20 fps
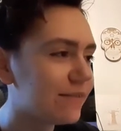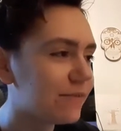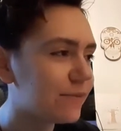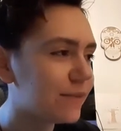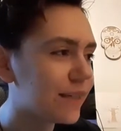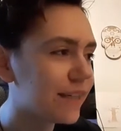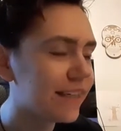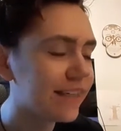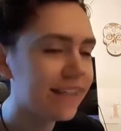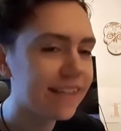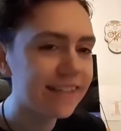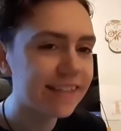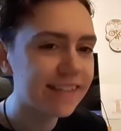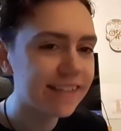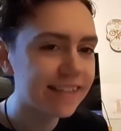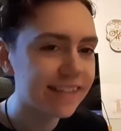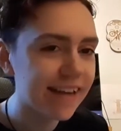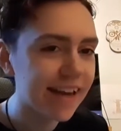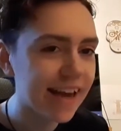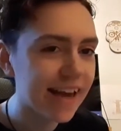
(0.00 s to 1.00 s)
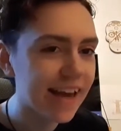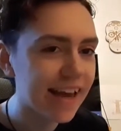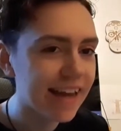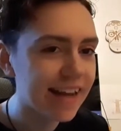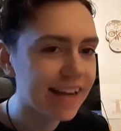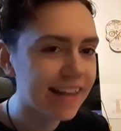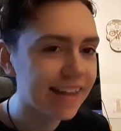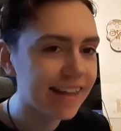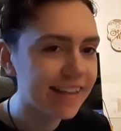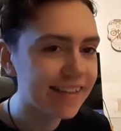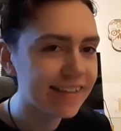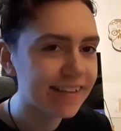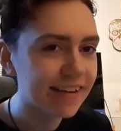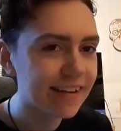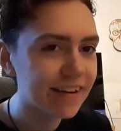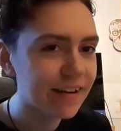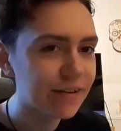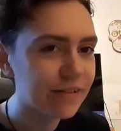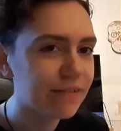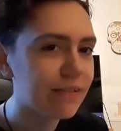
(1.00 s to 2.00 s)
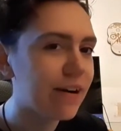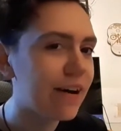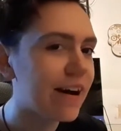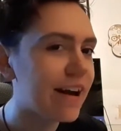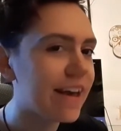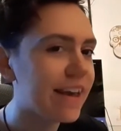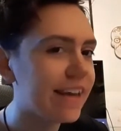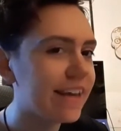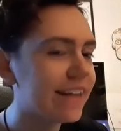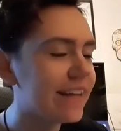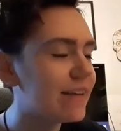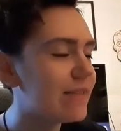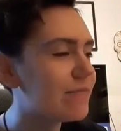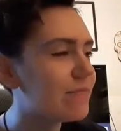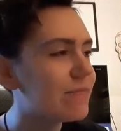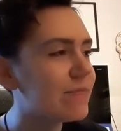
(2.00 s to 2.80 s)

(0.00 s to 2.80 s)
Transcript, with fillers: really scared and they started crying and it